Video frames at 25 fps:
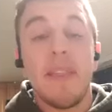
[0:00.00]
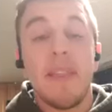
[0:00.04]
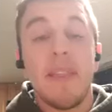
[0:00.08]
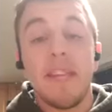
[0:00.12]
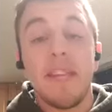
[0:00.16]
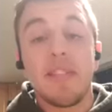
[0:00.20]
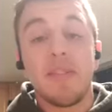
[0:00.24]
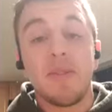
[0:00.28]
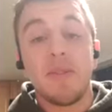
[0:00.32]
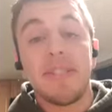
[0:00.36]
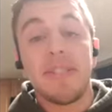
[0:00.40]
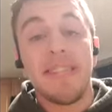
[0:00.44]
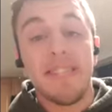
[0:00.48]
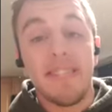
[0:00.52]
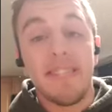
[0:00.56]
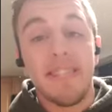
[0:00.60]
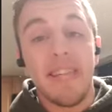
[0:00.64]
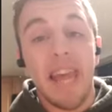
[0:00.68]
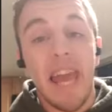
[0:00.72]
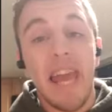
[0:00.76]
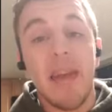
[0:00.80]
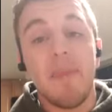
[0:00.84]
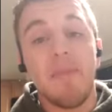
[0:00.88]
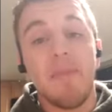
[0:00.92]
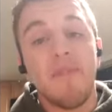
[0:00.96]
This was the
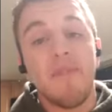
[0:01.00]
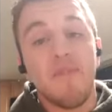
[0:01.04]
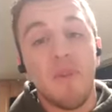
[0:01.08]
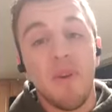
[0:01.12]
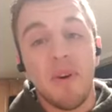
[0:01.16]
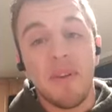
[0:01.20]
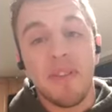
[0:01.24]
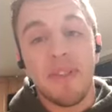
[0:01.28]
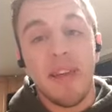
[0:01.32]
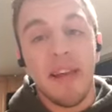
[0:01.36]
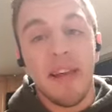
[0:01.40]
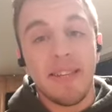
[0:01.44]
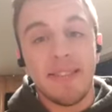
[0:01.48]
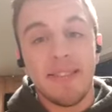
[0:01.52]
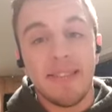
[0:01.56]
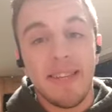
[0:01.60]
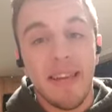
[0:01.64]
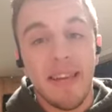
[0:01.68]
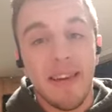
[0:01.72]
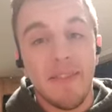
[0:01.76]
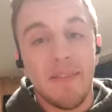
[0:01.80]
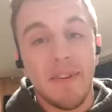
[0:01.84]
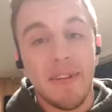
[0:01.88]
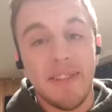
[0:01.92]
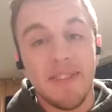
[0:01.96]
day before
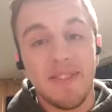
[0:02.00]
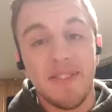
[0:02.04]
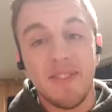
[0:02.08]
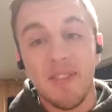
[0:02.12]
Thanksgiving.